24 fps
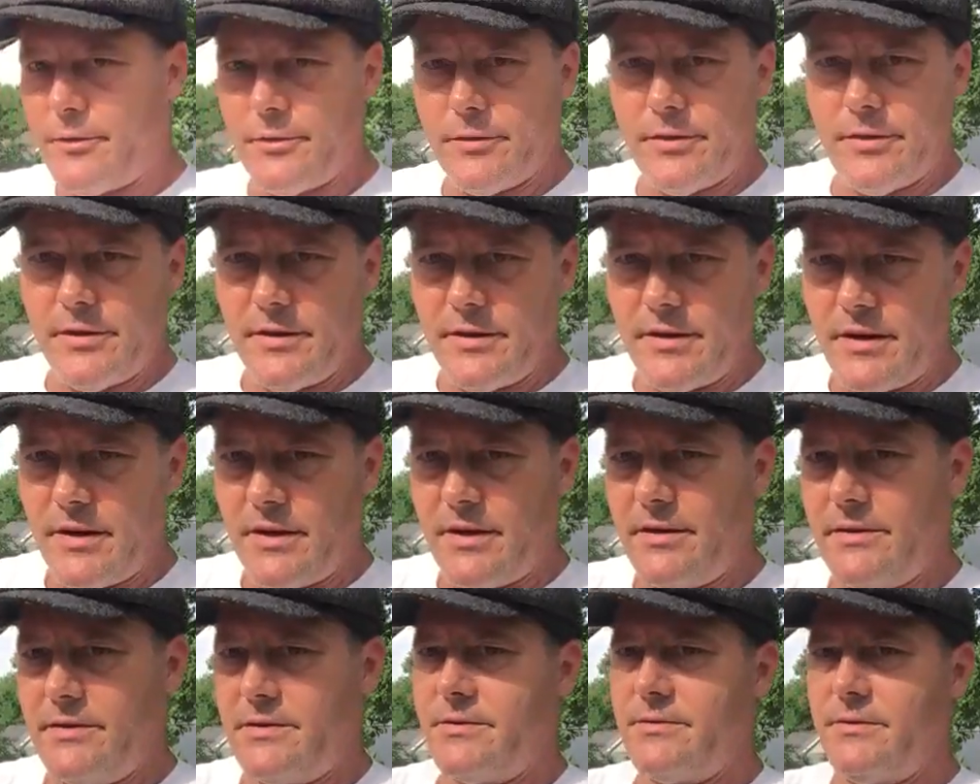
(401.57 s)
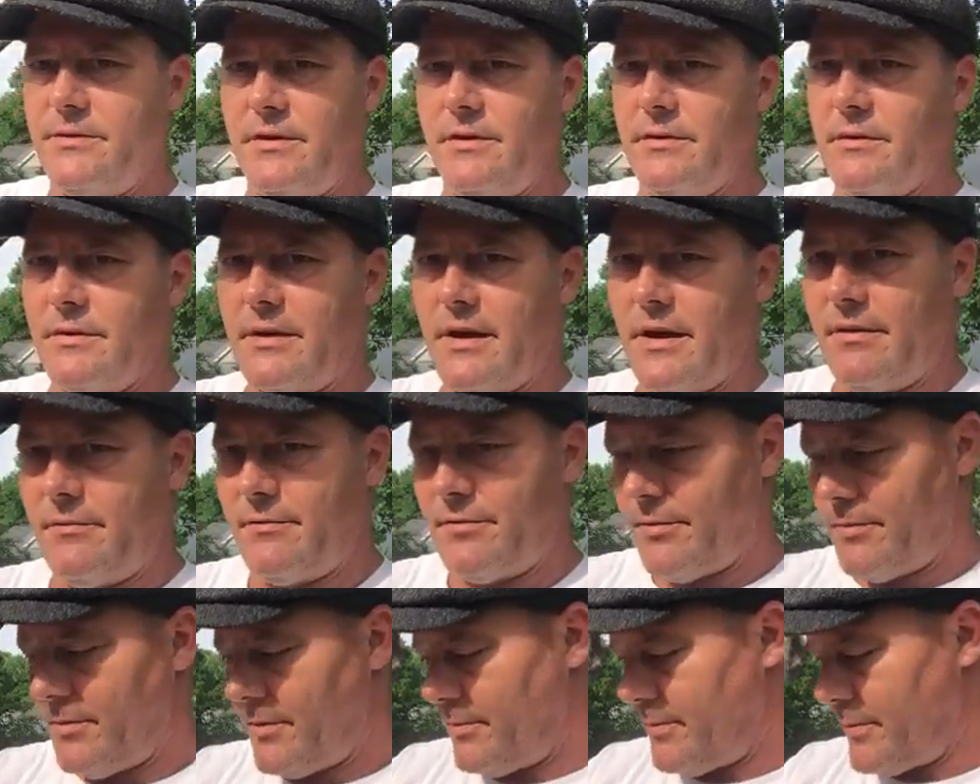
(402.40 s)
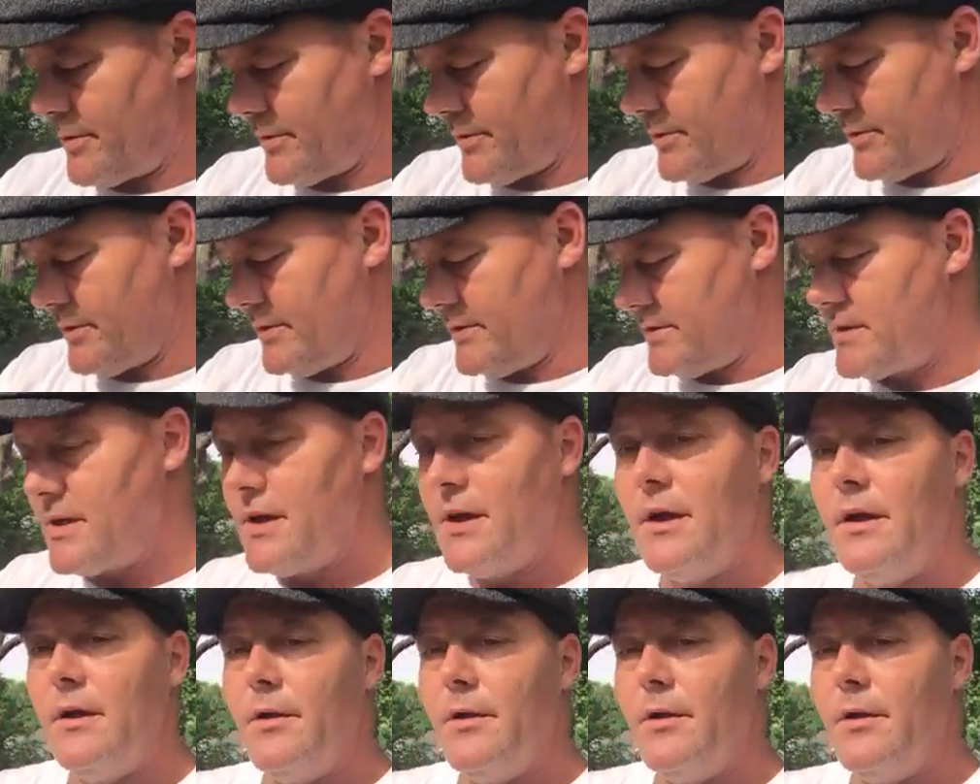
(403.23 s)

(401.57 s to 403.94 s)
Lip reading: earthy taste, you know, came from the Burleys.